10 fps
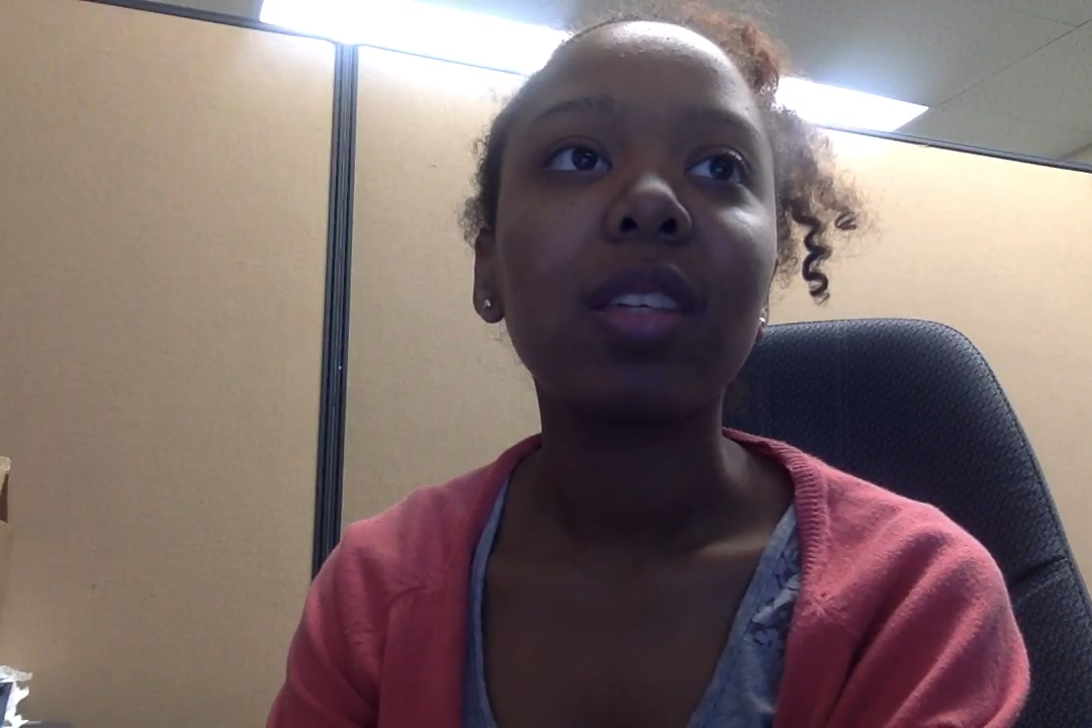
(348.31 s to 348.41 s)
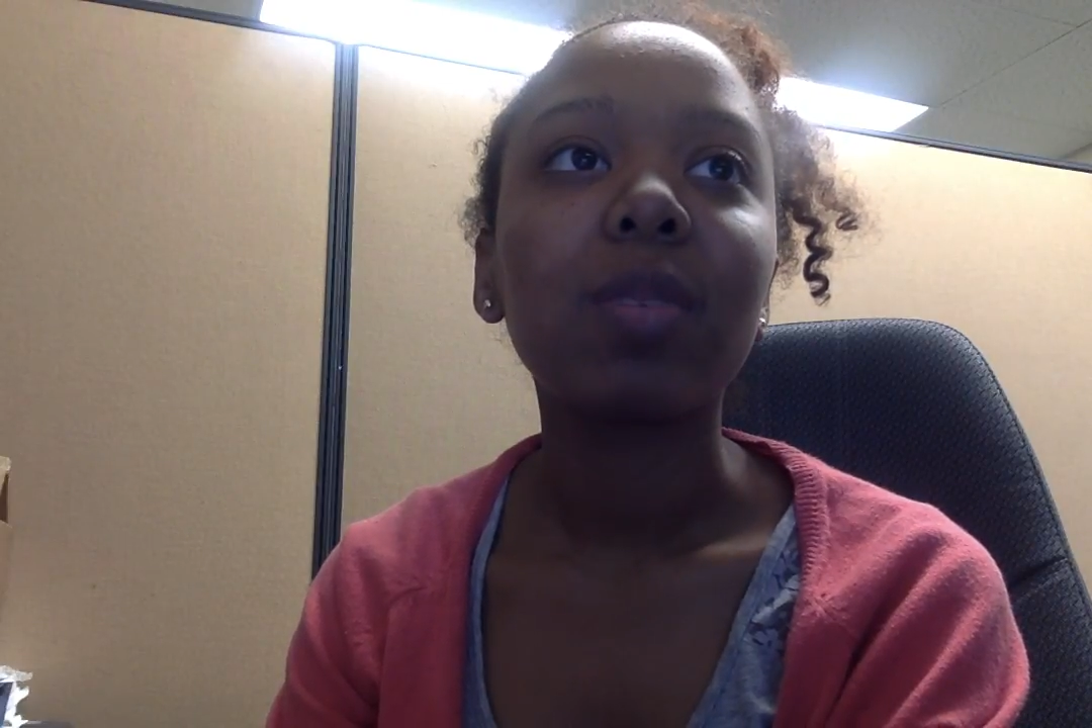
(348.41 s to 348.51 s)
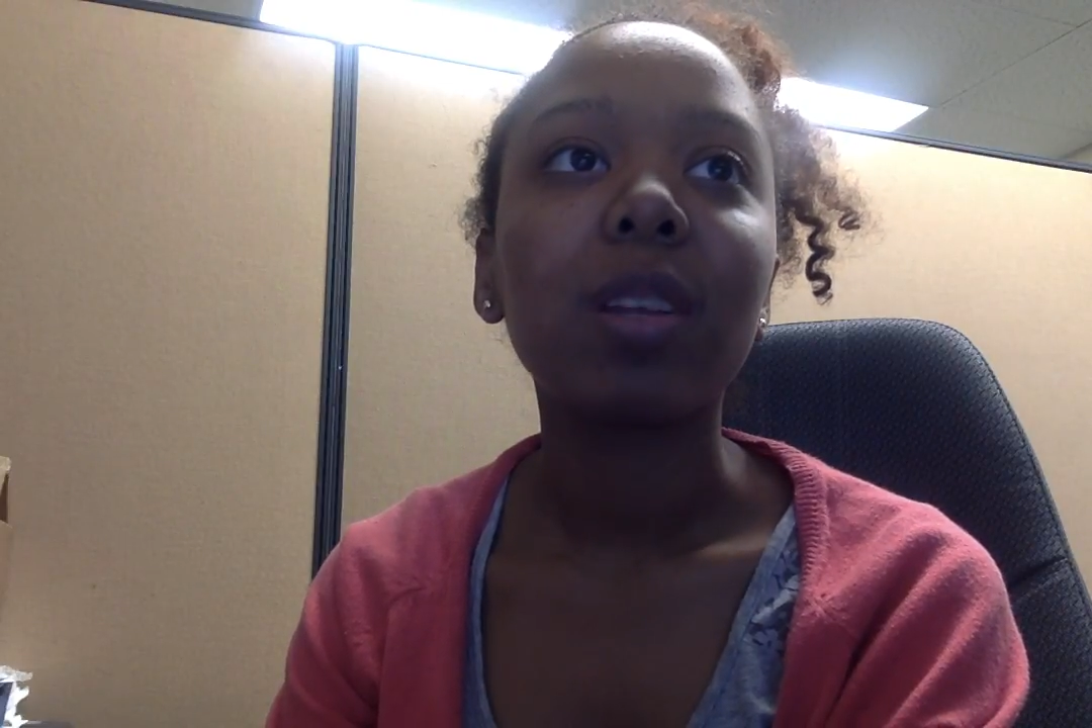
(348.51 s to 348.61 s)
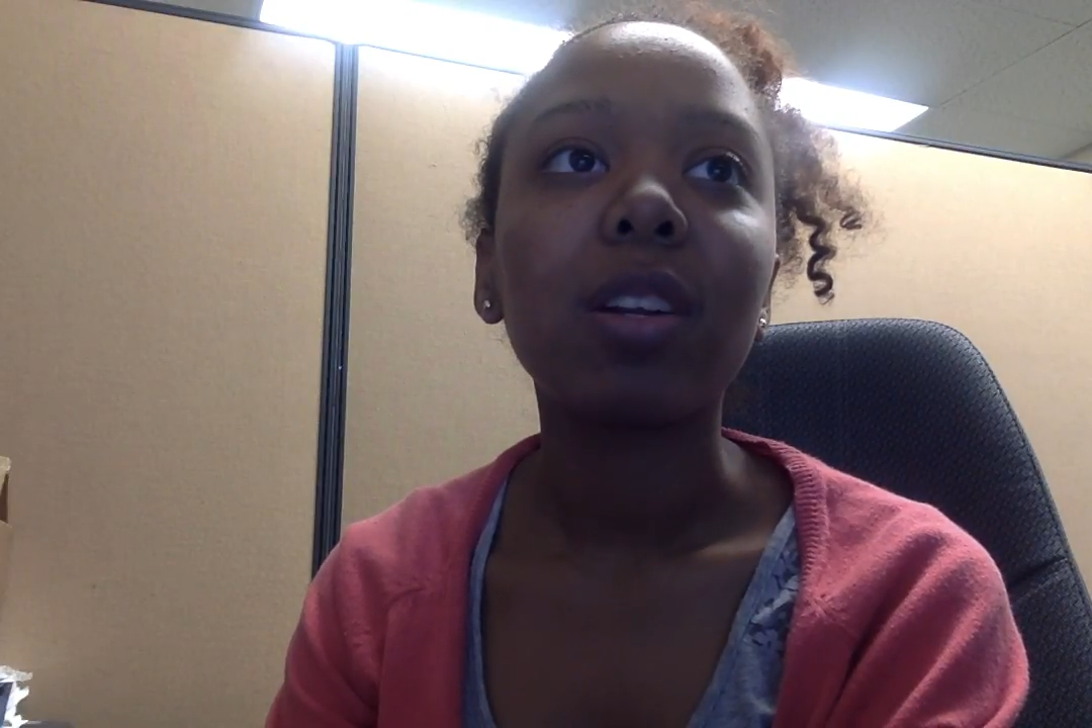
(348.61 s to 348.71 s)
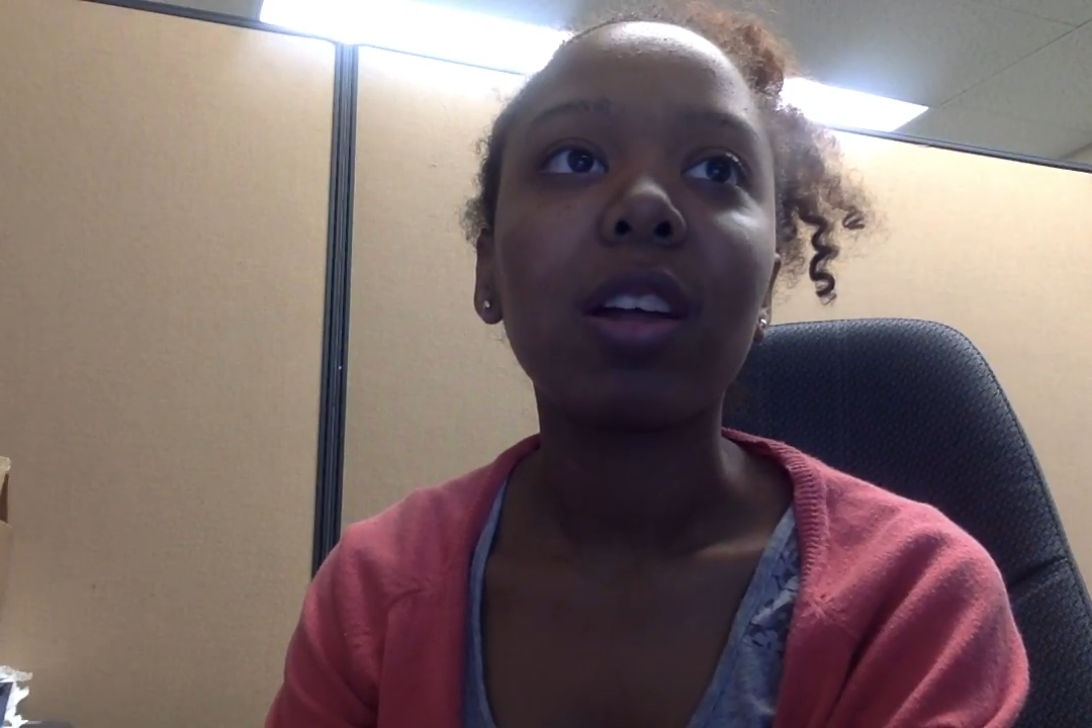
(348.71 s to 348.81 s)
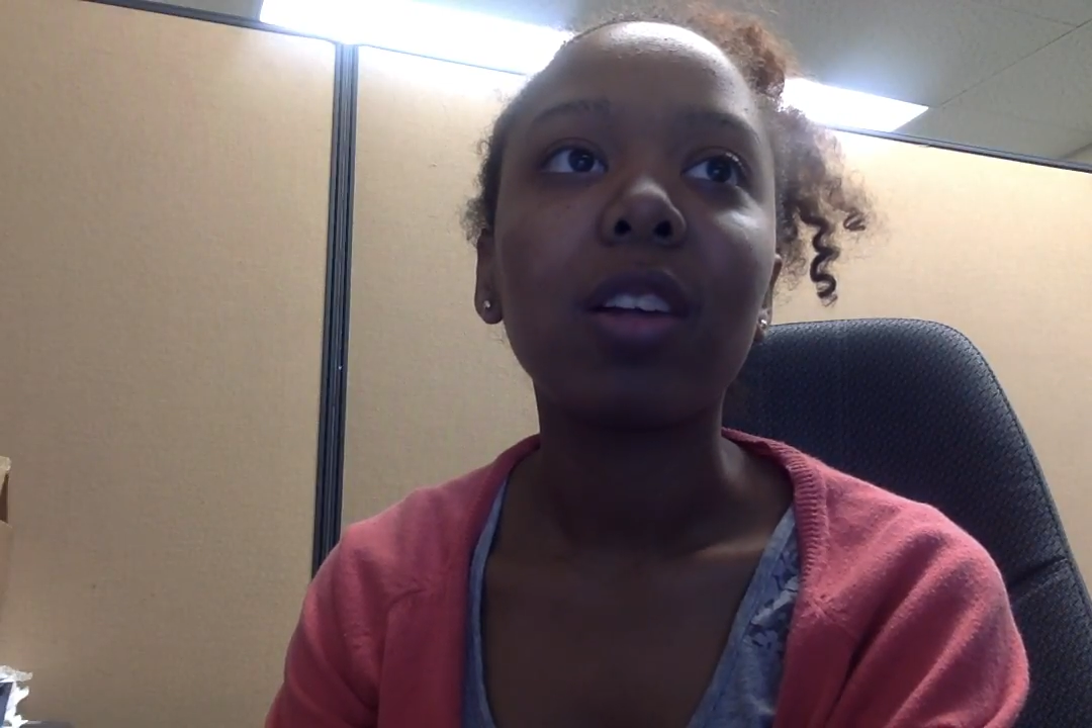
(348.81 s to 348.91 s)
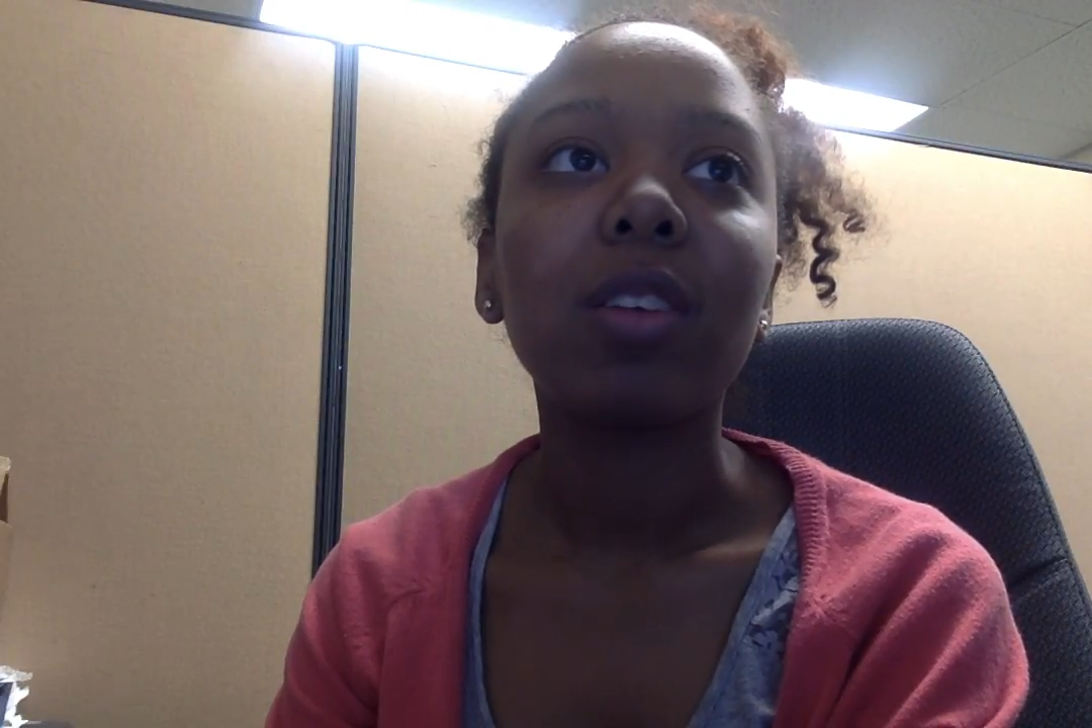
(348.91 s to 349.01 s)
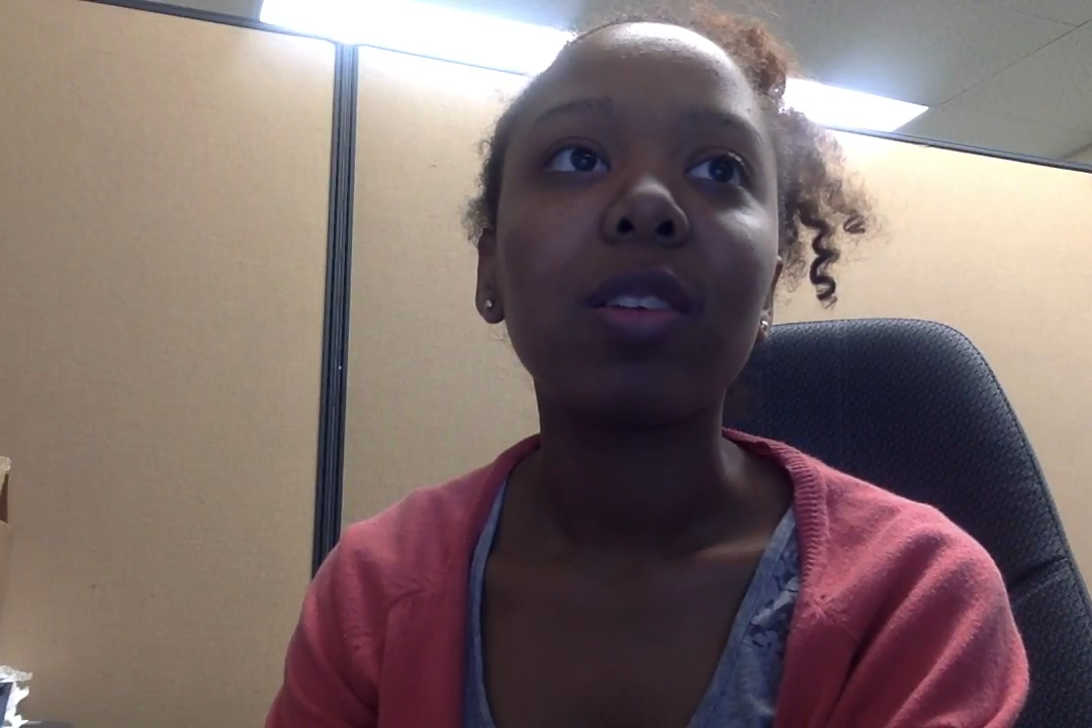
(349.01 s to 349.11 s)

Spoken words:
we are trying to do